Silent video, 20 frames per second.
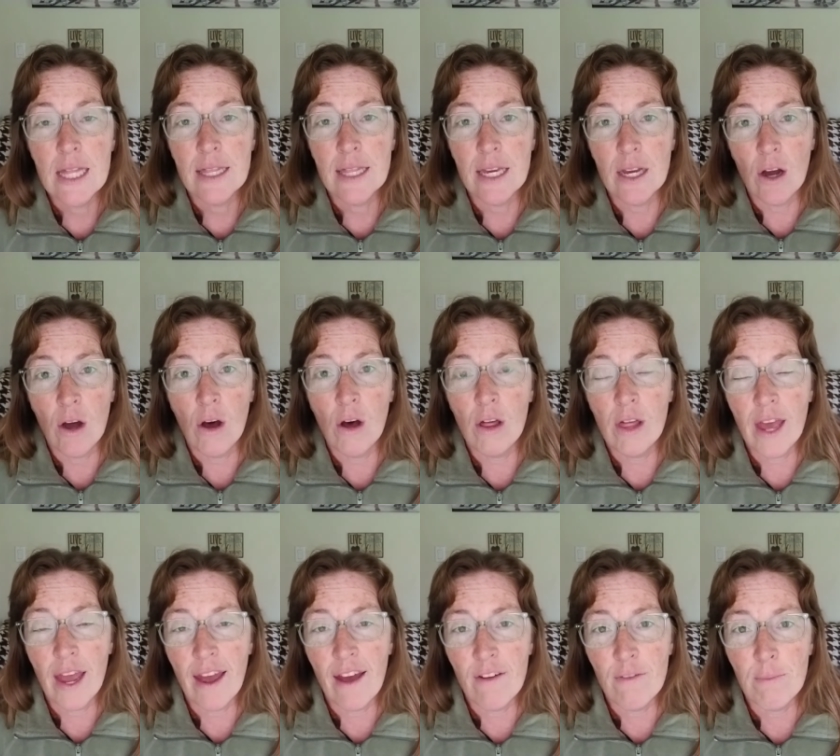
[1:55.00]
they all
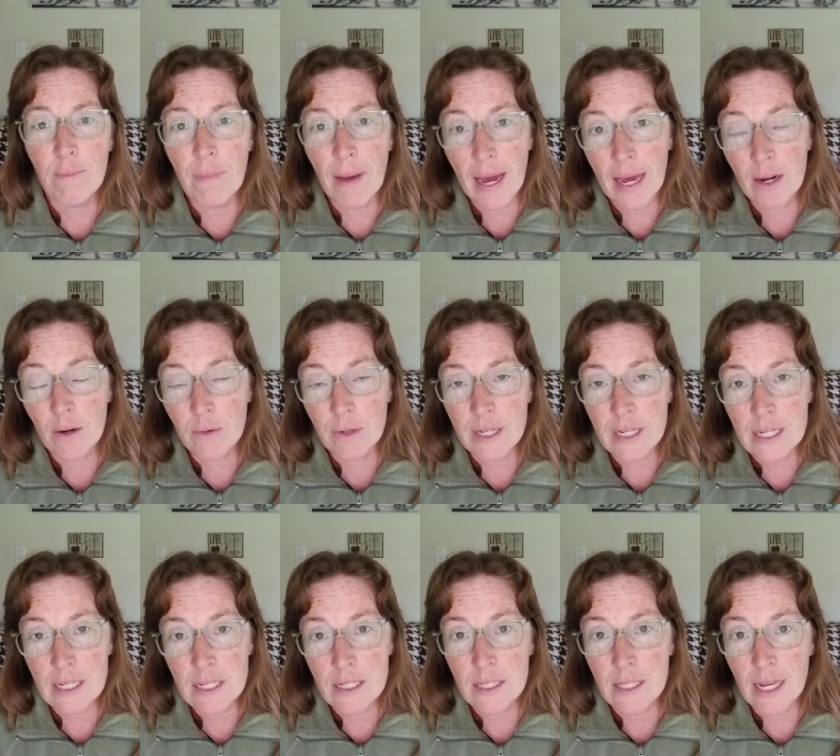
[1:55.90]
have
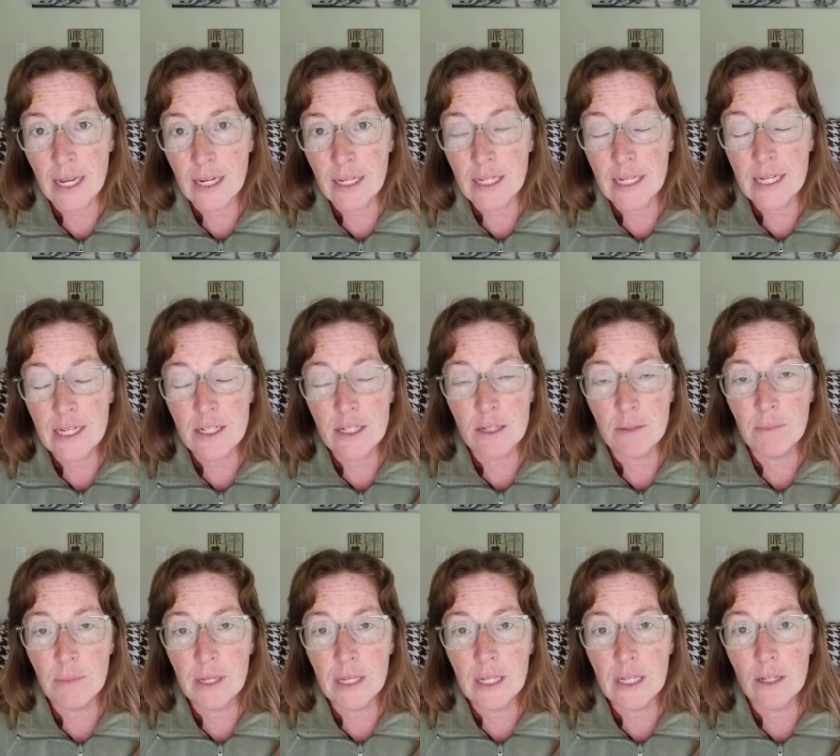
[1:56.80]
batteries that need to
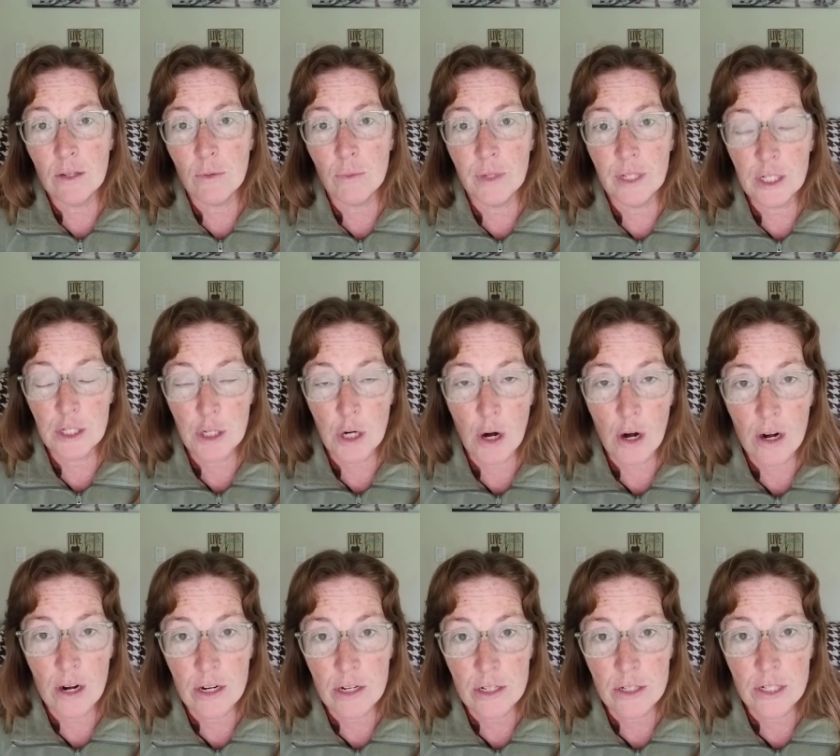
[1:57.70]
be
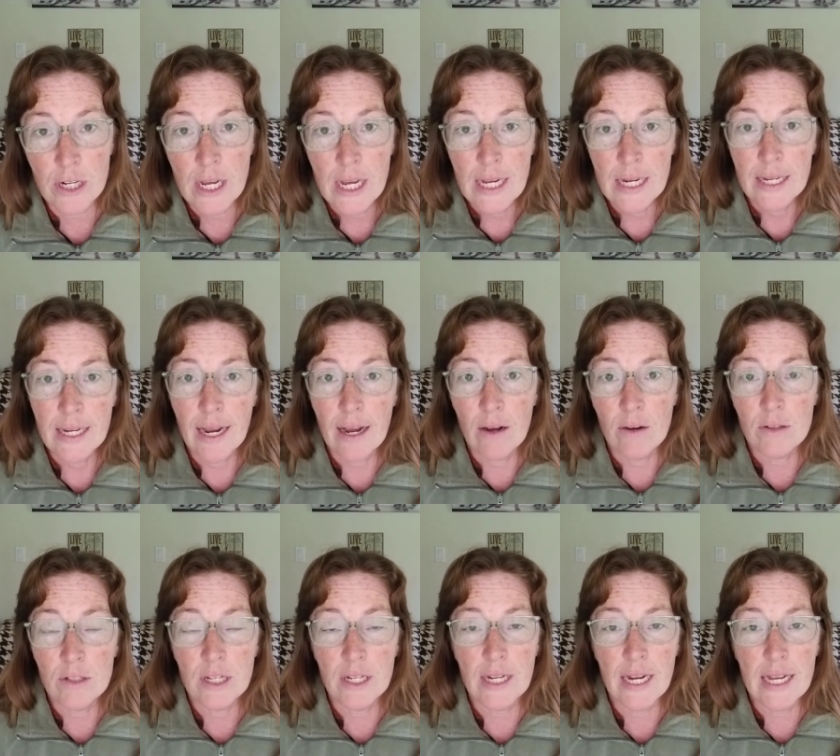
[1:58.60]
recharged. Now,
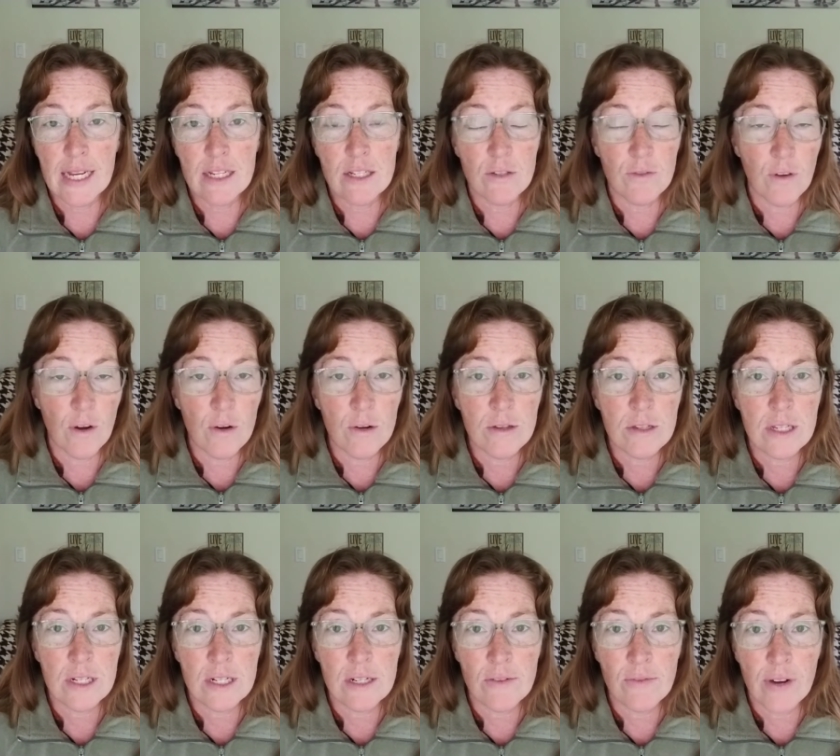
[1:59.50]
today's phones
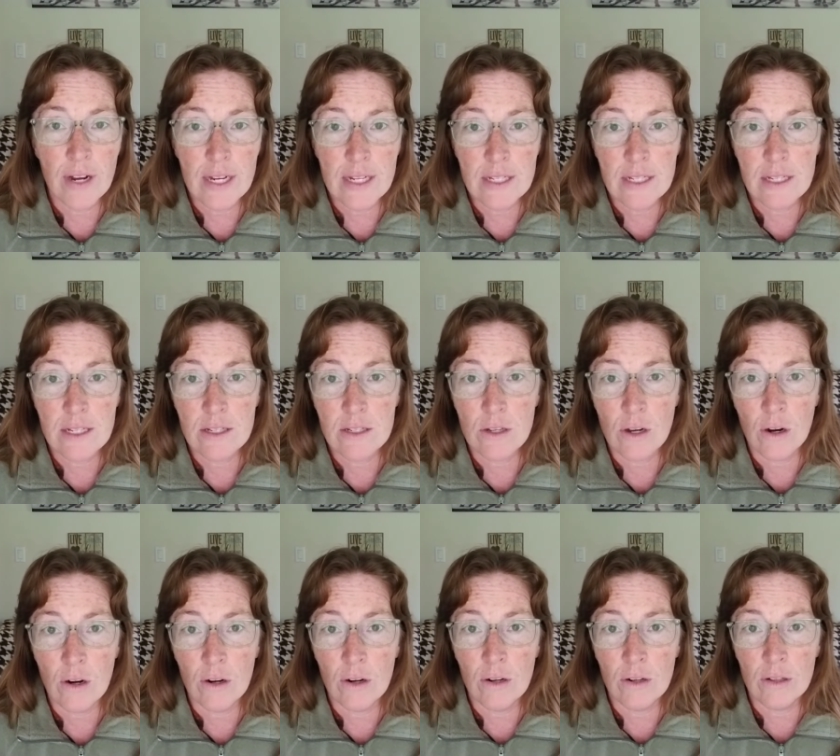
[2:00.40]
and devices
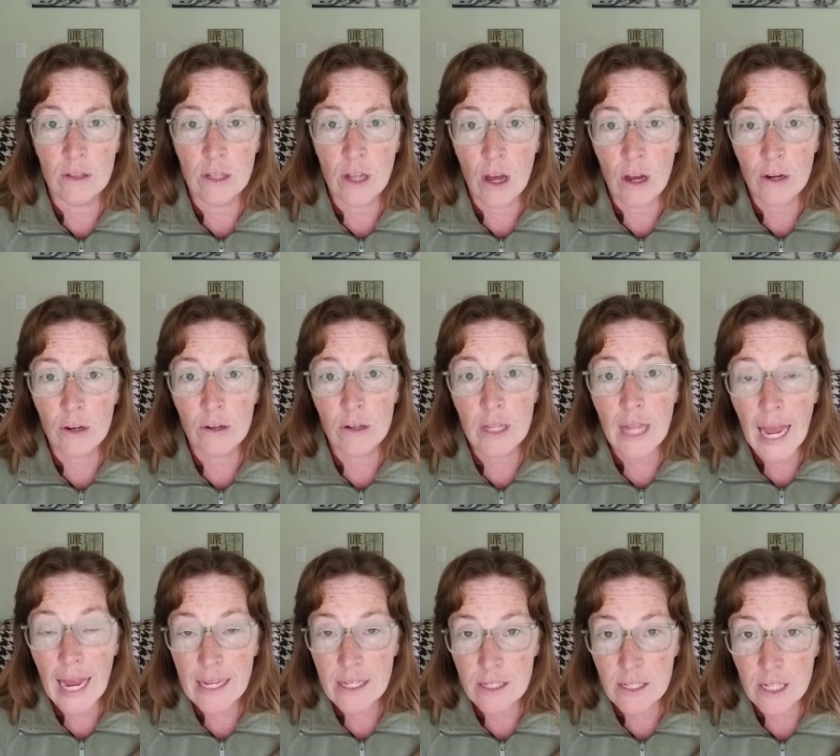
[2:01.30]
are longer
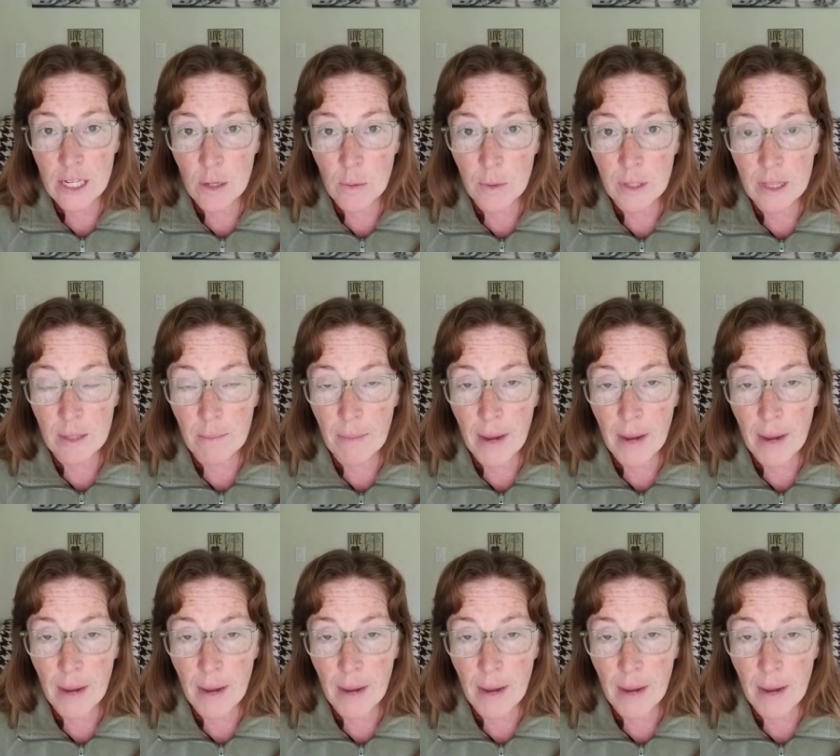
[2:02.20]
lasting with the